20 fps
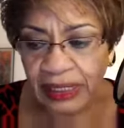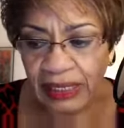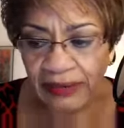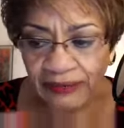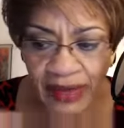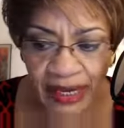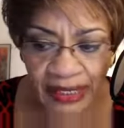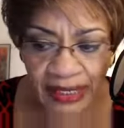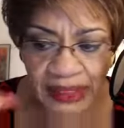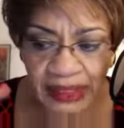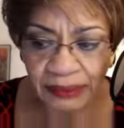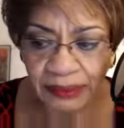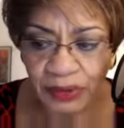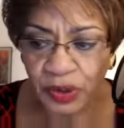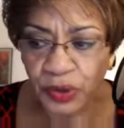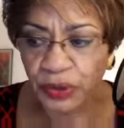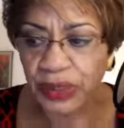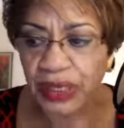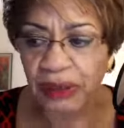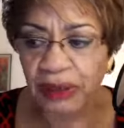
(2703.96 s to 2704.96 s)
I've gotten some
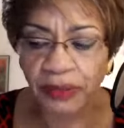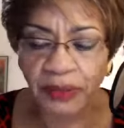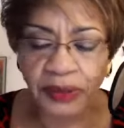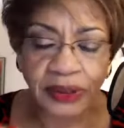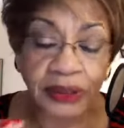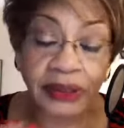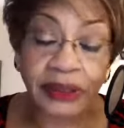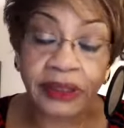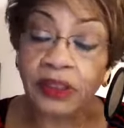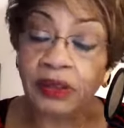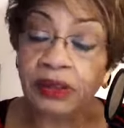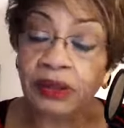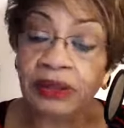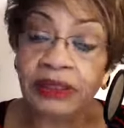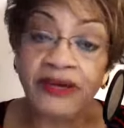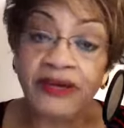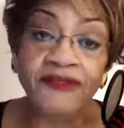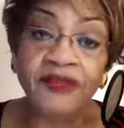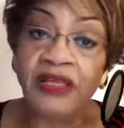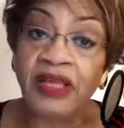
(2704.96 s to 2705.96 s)
new numbers. It's still
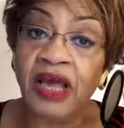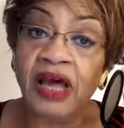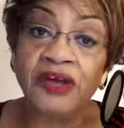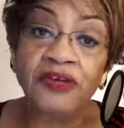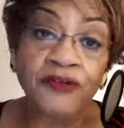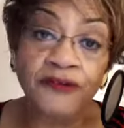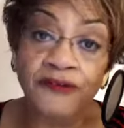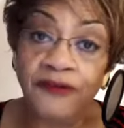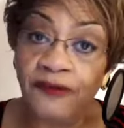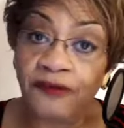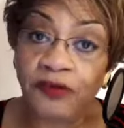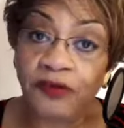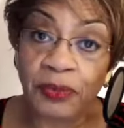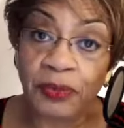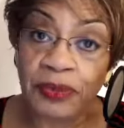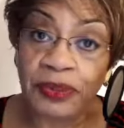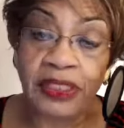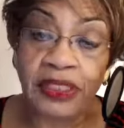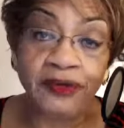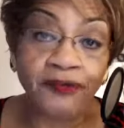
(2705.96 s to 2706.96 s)
definitely under
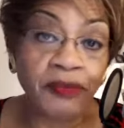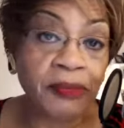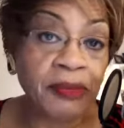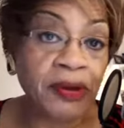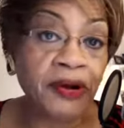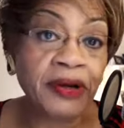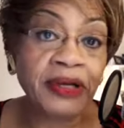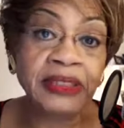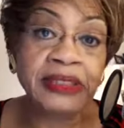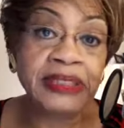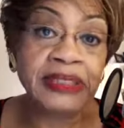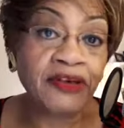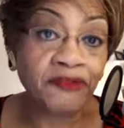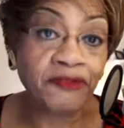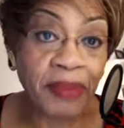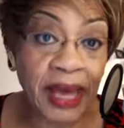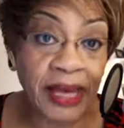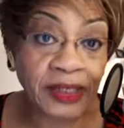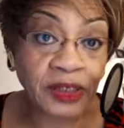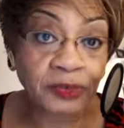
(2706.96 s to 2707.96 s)
50% of Americans have
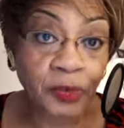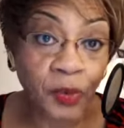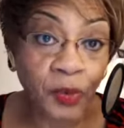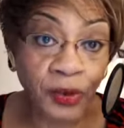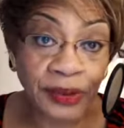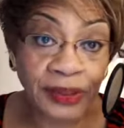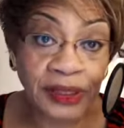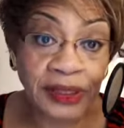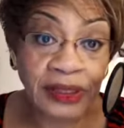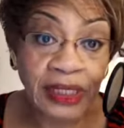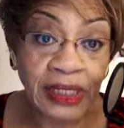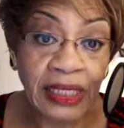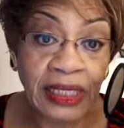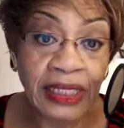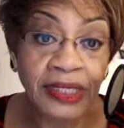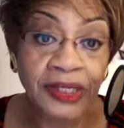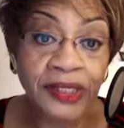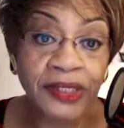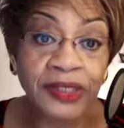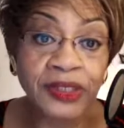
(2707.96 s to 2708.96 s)
passports.
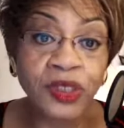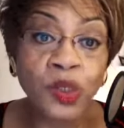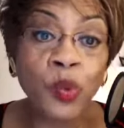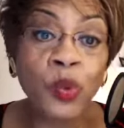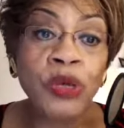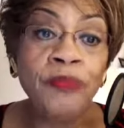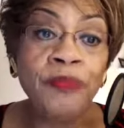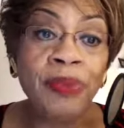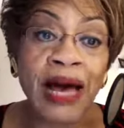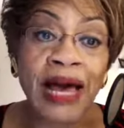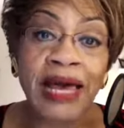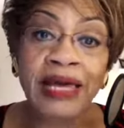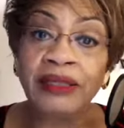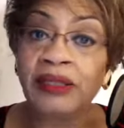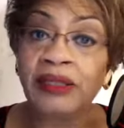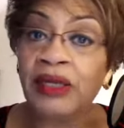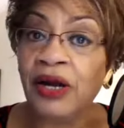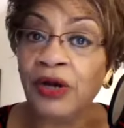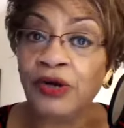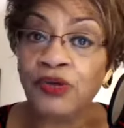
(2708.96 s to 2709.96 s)
So we by
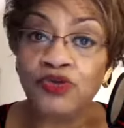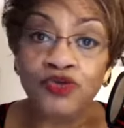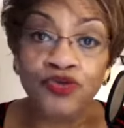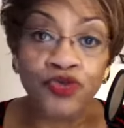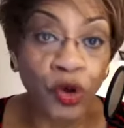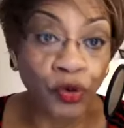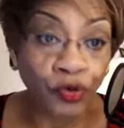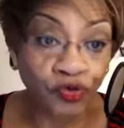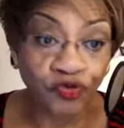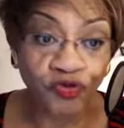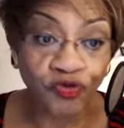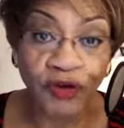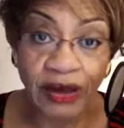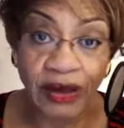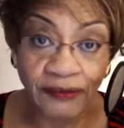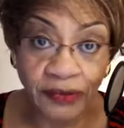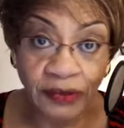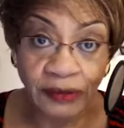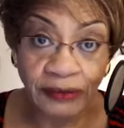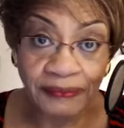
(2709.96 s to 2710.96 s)
and large don't
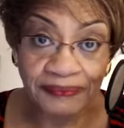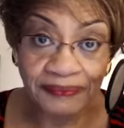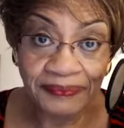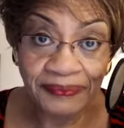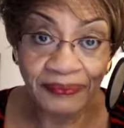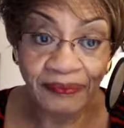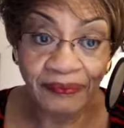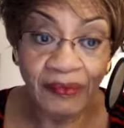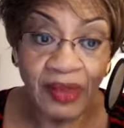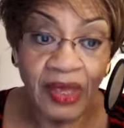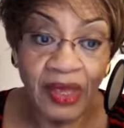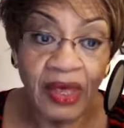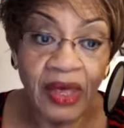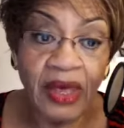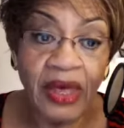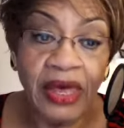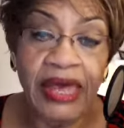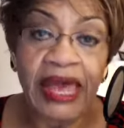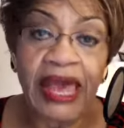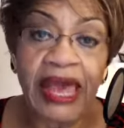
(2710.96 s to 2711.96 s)
travel.
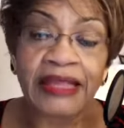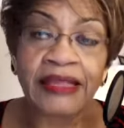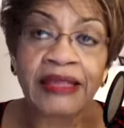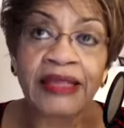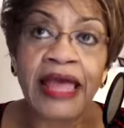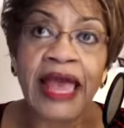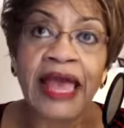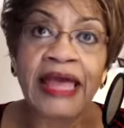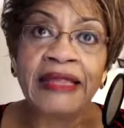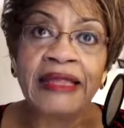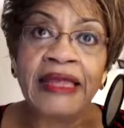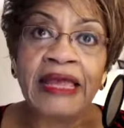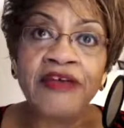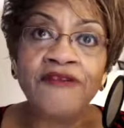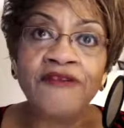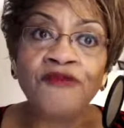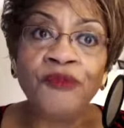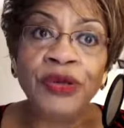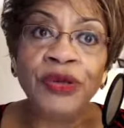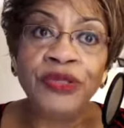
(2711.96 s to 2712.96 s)
Yeah. And and
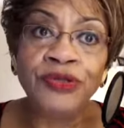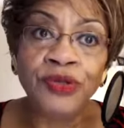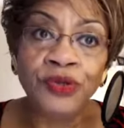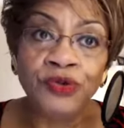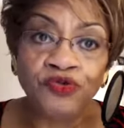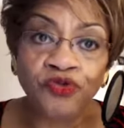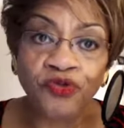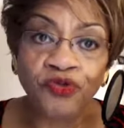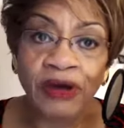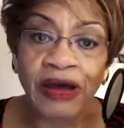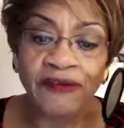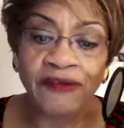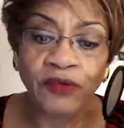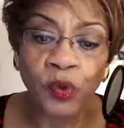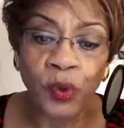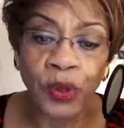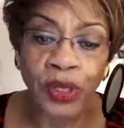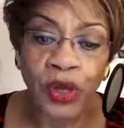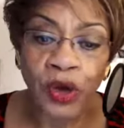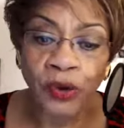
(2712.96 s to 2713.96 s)
if we do travel,
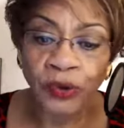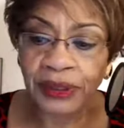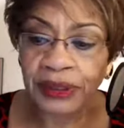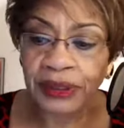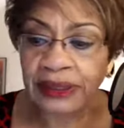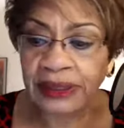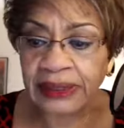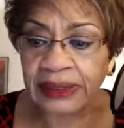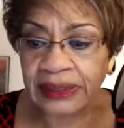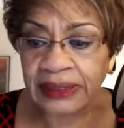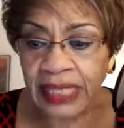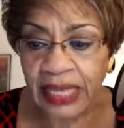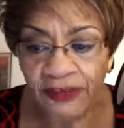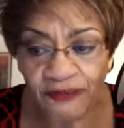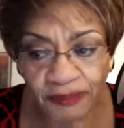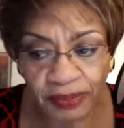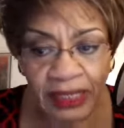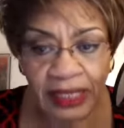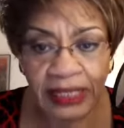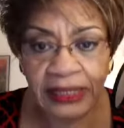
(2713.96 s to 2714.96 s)
we go to
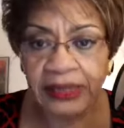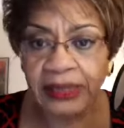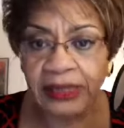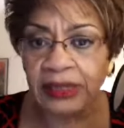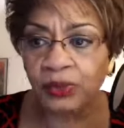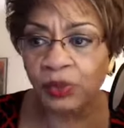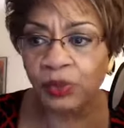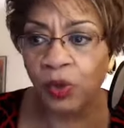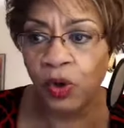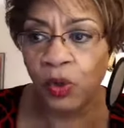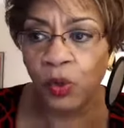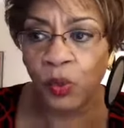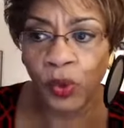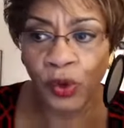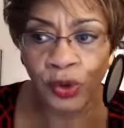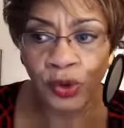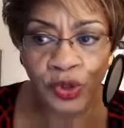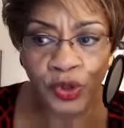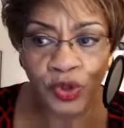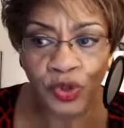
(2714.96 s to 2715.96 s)
safe places where
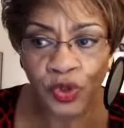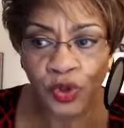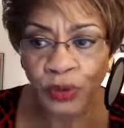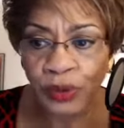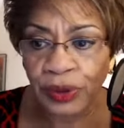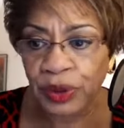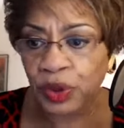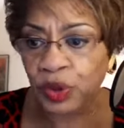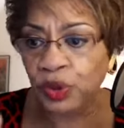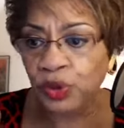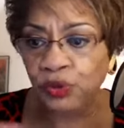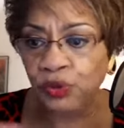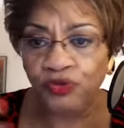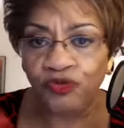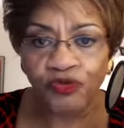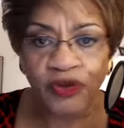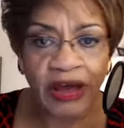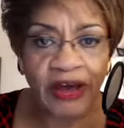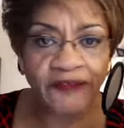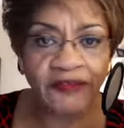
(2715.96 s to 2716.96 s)
we're used to
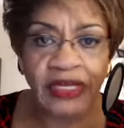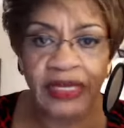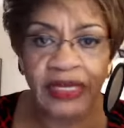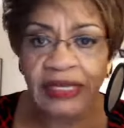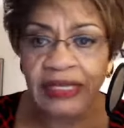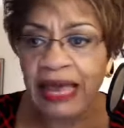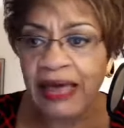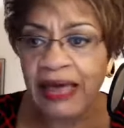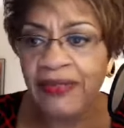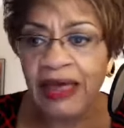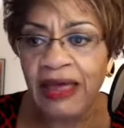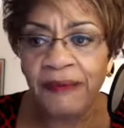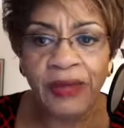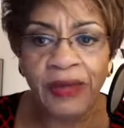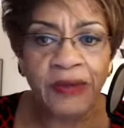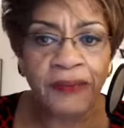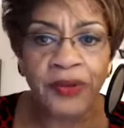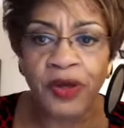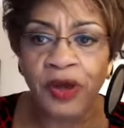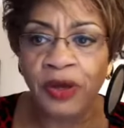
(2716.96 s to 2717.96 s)
traveling and that
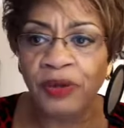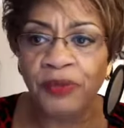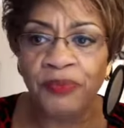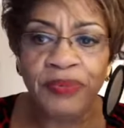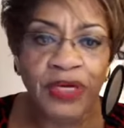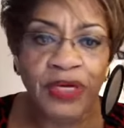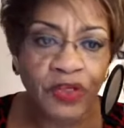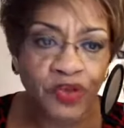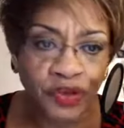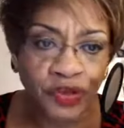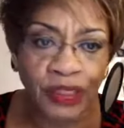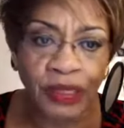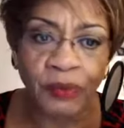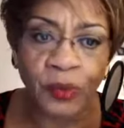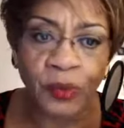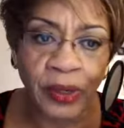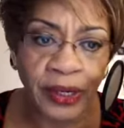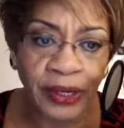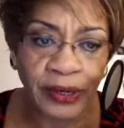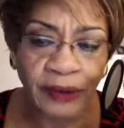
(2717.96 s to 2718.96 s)
may be on the beach
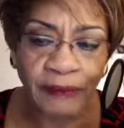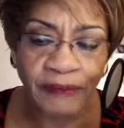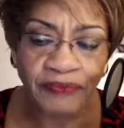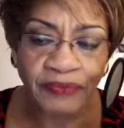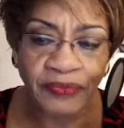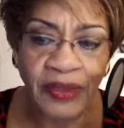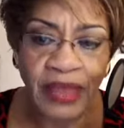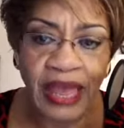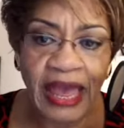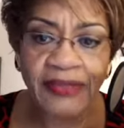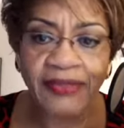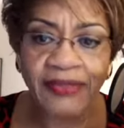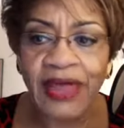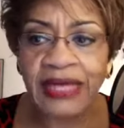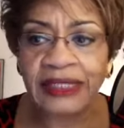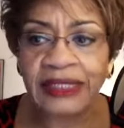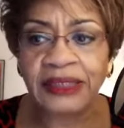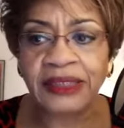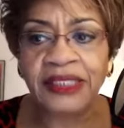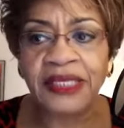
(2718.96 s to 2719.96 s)
somewhere. And
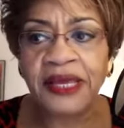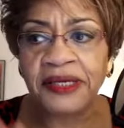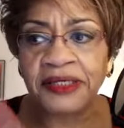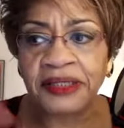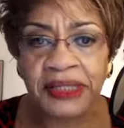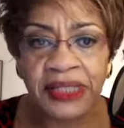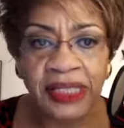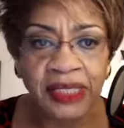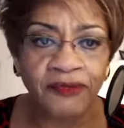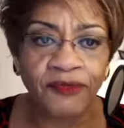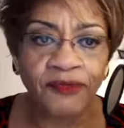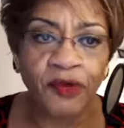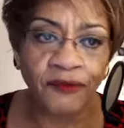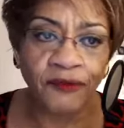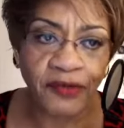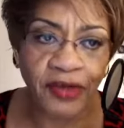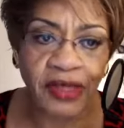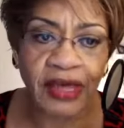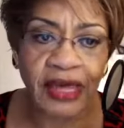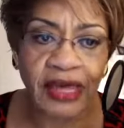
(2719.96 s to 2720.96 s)
that's the extent of your
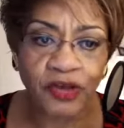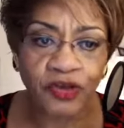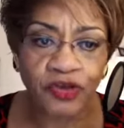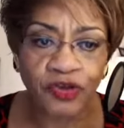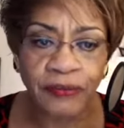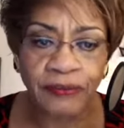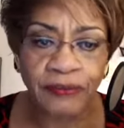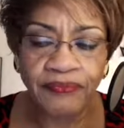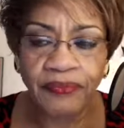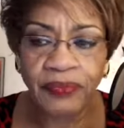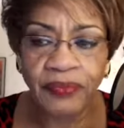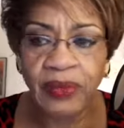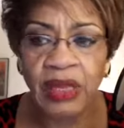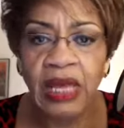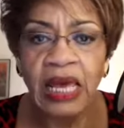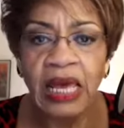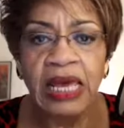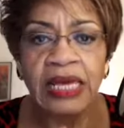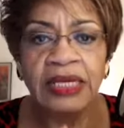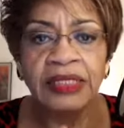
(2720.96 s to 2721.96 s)
vacation.
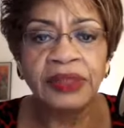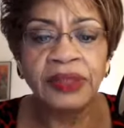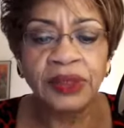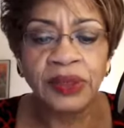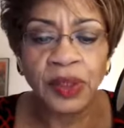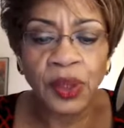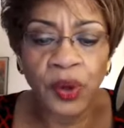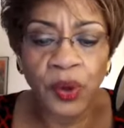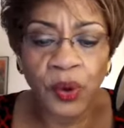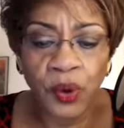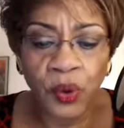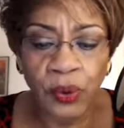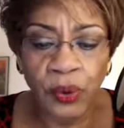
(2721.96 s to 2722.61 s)
So,